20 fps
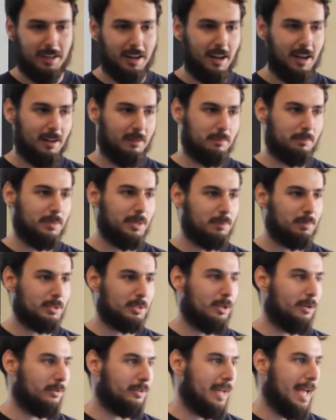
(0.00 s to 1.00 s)
Um, people
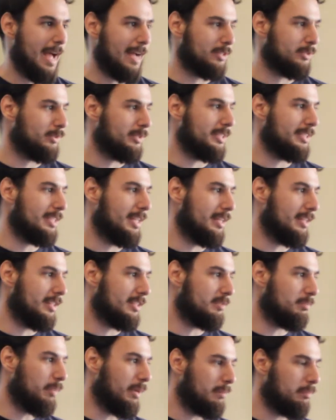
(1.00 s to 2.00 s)
don't actually say
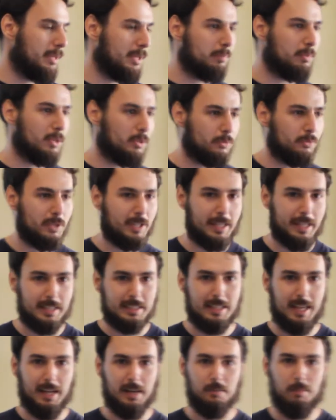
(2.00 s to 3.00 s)
this, but people are really
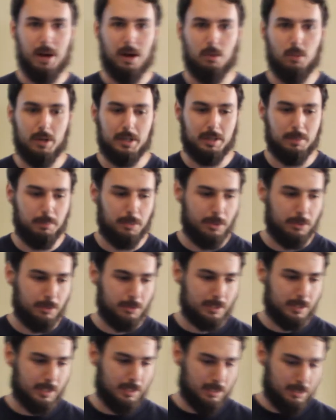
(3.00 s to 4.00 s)
excited about what
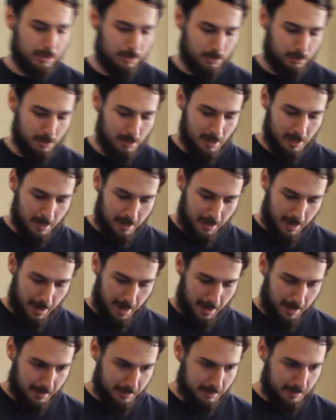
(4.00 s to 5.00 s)
computers can do.
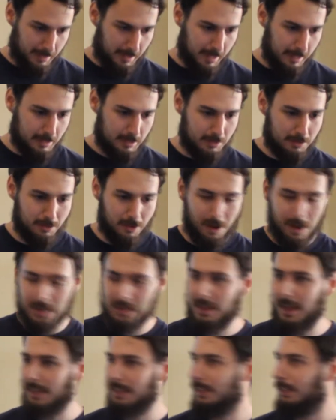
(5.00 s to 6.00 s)
And it's
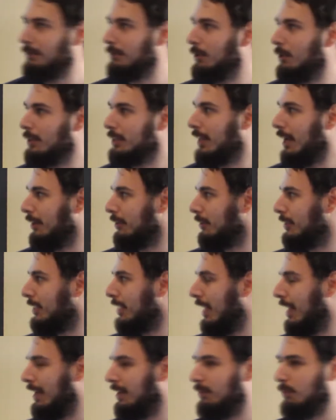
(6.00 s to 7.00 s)
not that difficult to
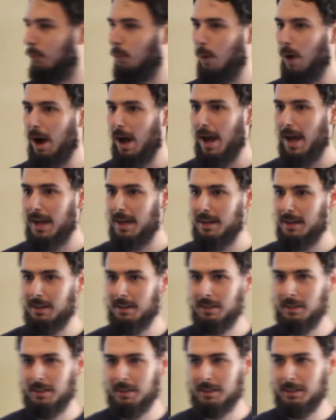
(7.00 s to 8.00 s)
understand why
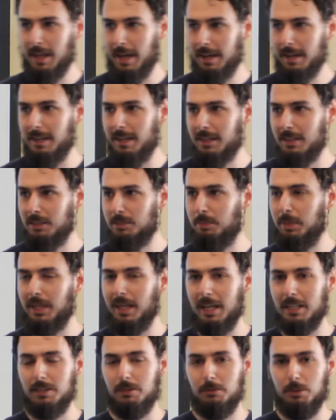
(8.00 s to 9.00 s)
that is,
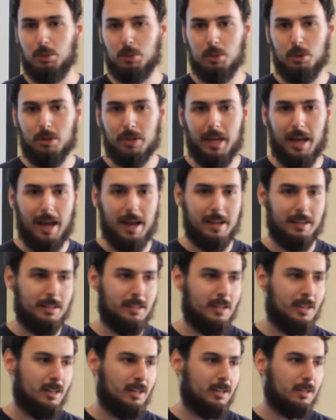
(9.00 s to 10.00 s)
because if you look at
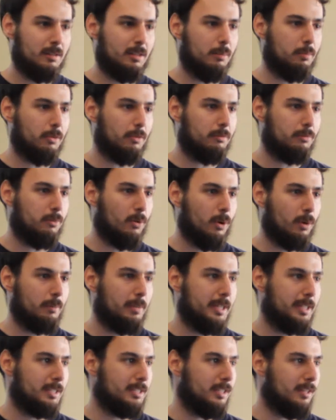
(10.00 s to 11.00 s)
the
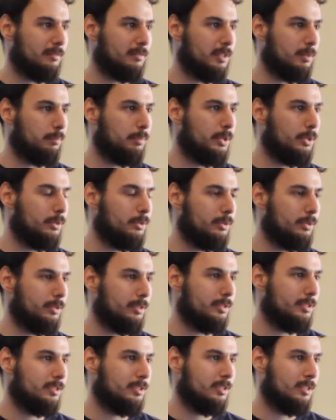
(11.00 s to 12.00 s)
performance of
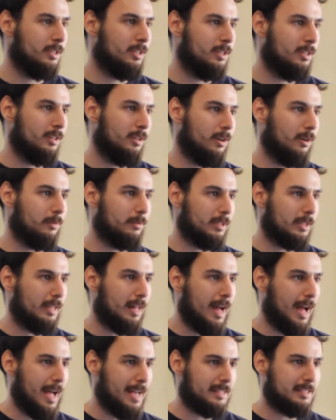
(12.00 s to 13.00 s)
computers over the
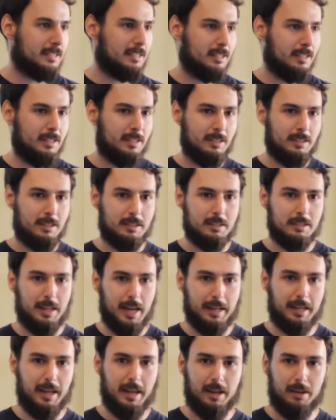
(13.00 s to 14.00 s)
last
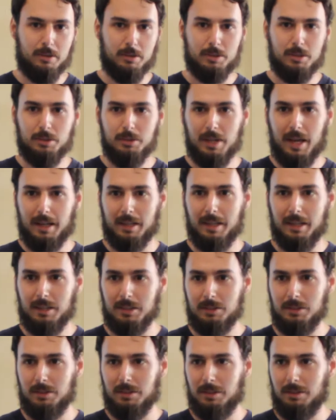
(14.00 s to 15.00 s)
decade or two
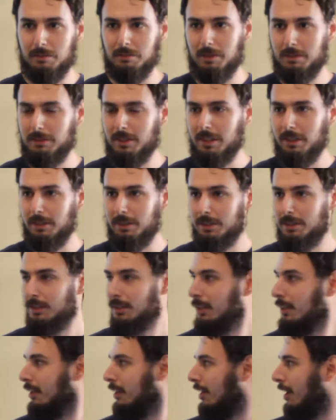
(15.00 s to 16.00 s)
decades or 50
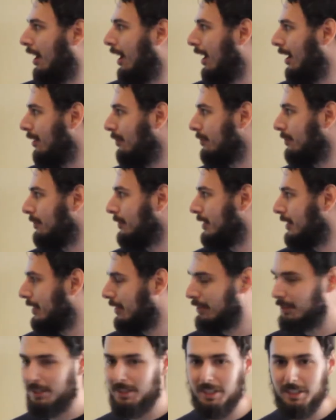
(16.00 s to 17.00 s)
years, um,
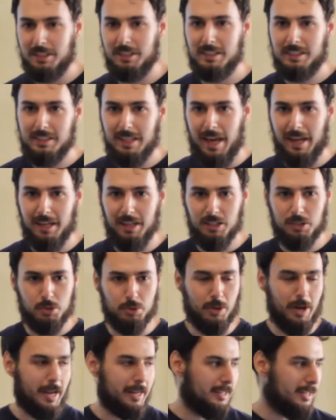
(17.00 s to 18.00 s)
there's this steady
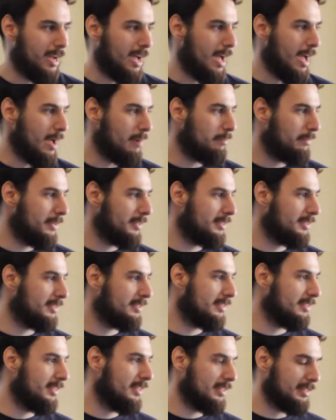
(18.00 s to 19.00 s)
trend up
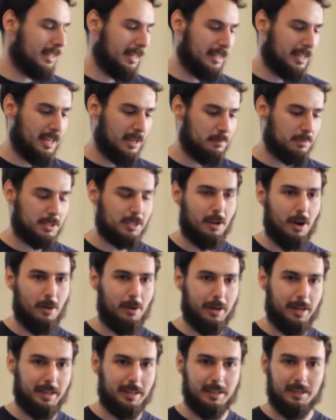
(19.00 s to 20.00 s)
that keeps
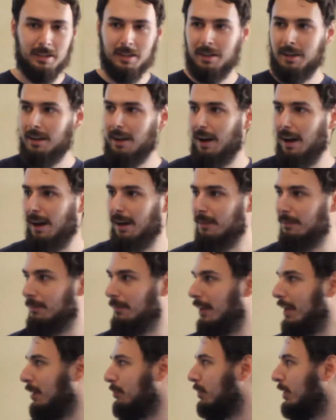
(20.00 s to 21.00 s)
going
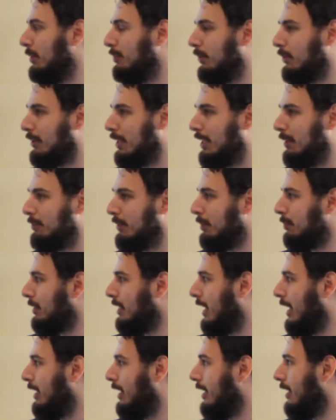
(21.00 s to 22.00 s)
um, and people keep
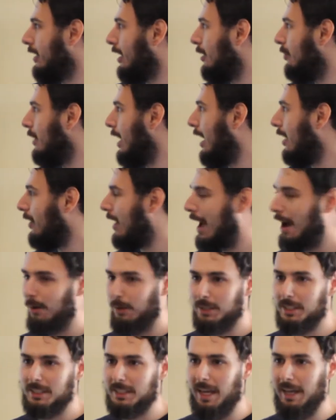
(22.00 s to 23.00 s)
complaining about
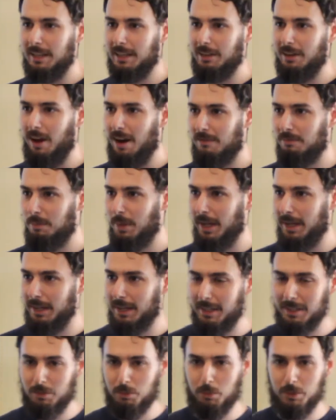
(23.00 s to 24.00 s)
how it's tailing off,
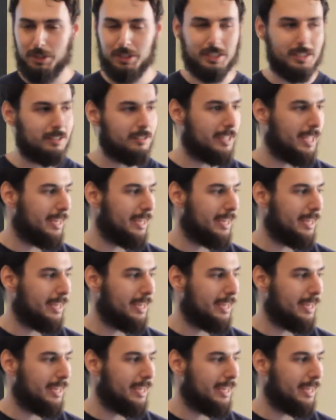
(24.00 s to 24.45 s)
but we're still